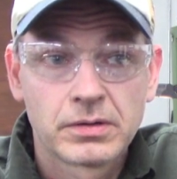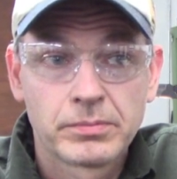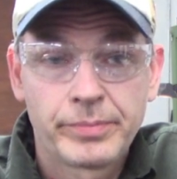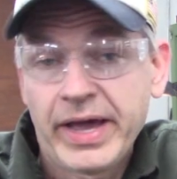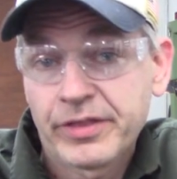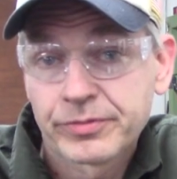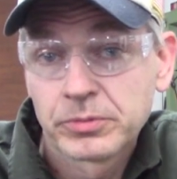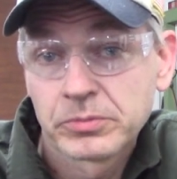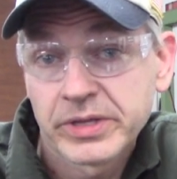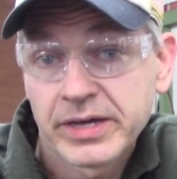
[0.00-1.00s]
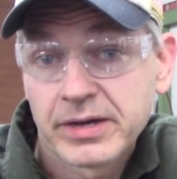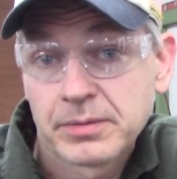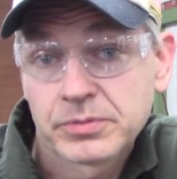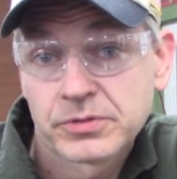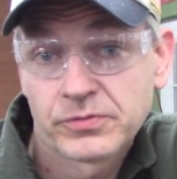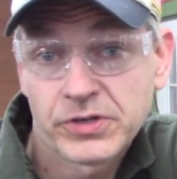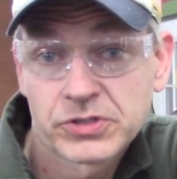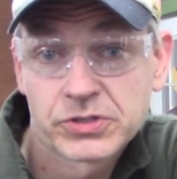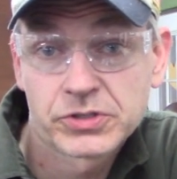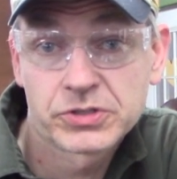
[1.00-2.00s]
bathroom lamps,
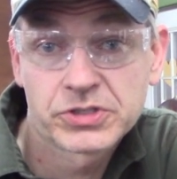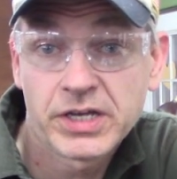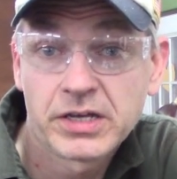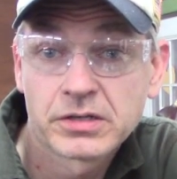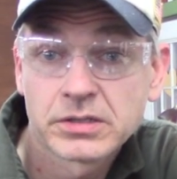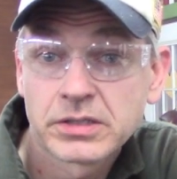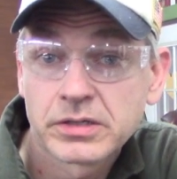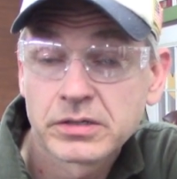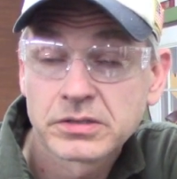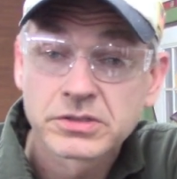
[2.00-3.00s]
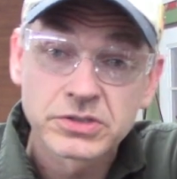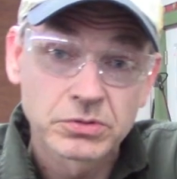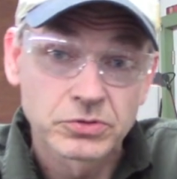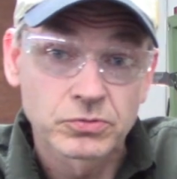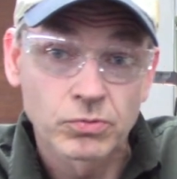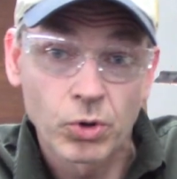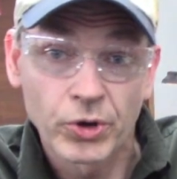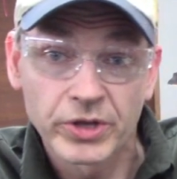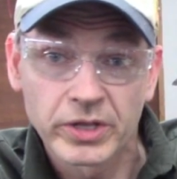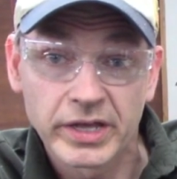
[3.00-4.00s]
fixtures, chandeliers. It was
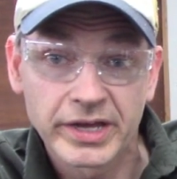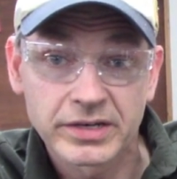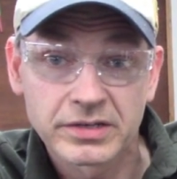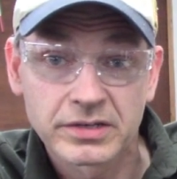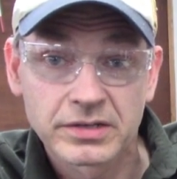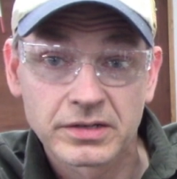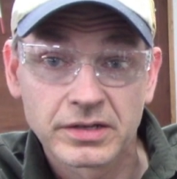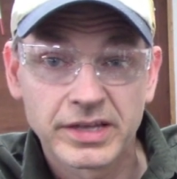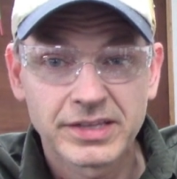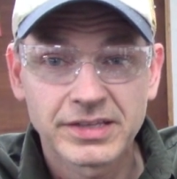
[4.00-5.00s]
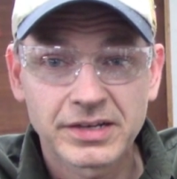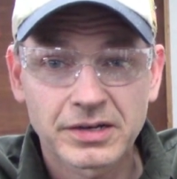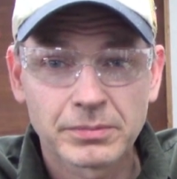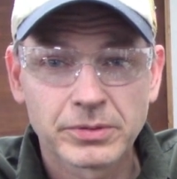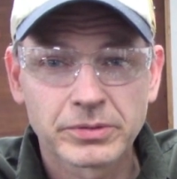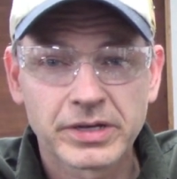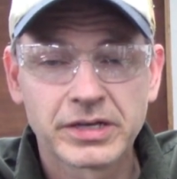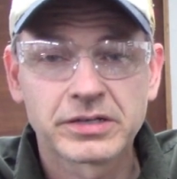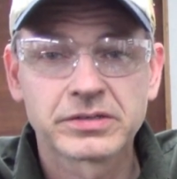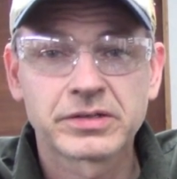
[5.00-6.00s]
Royal Light. I think they had a couple
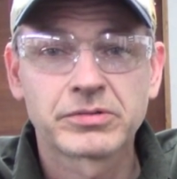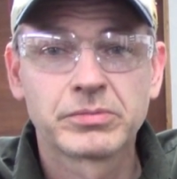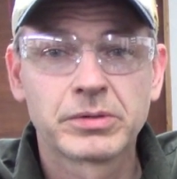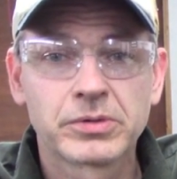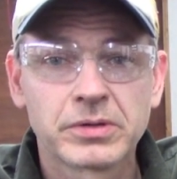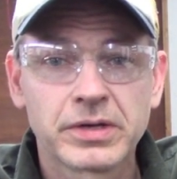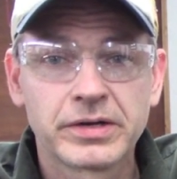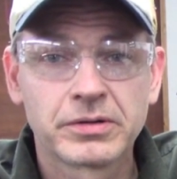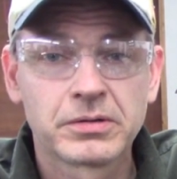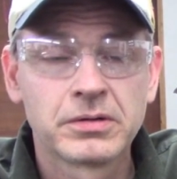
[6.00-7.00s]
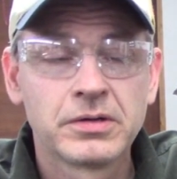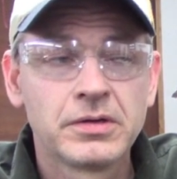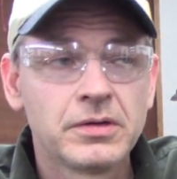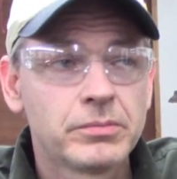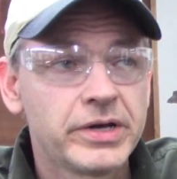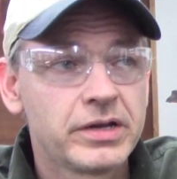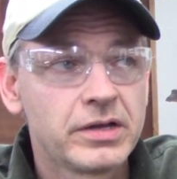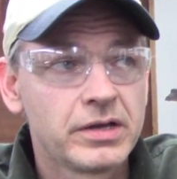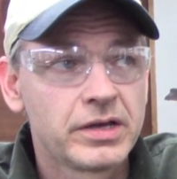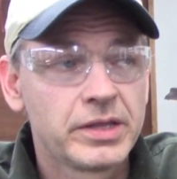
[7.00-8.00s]
locations. I don't remember. I know.
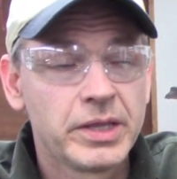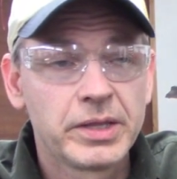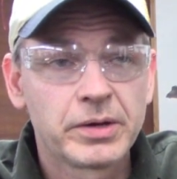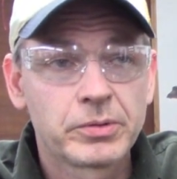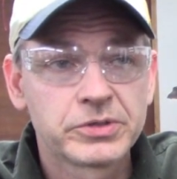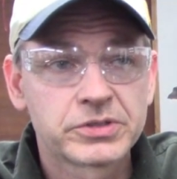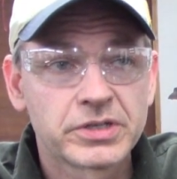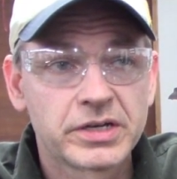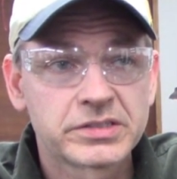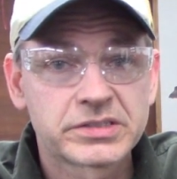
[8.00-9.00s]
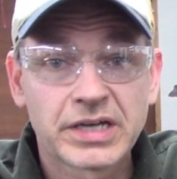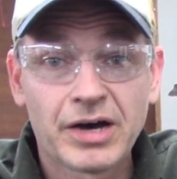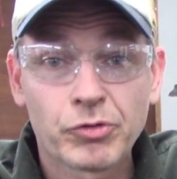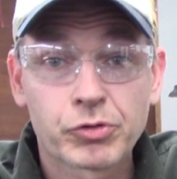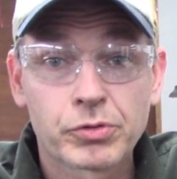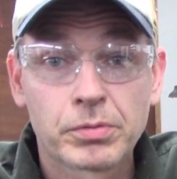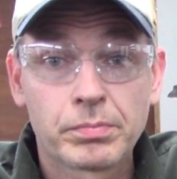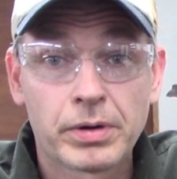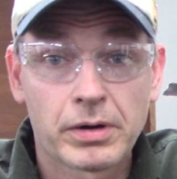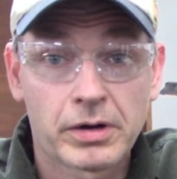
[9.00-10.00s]
But, and then there was South
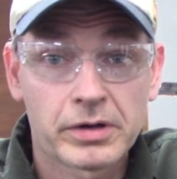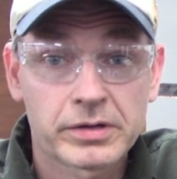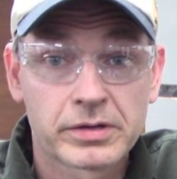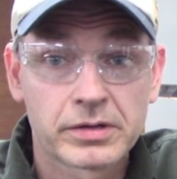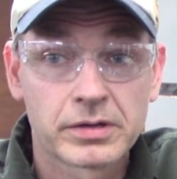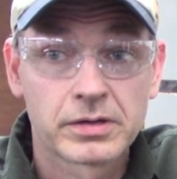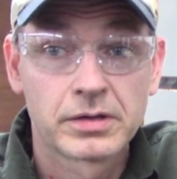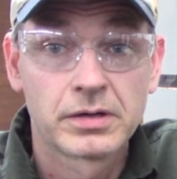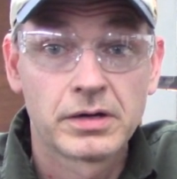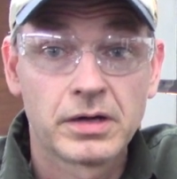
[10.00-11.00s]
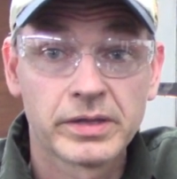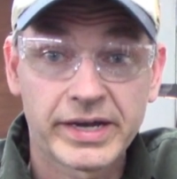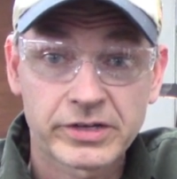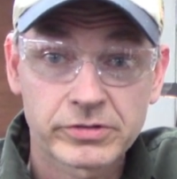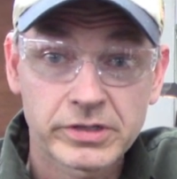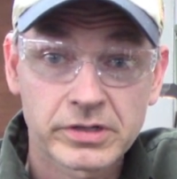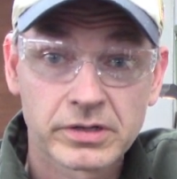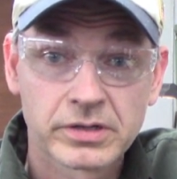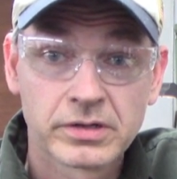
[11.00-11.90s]
Park Electric.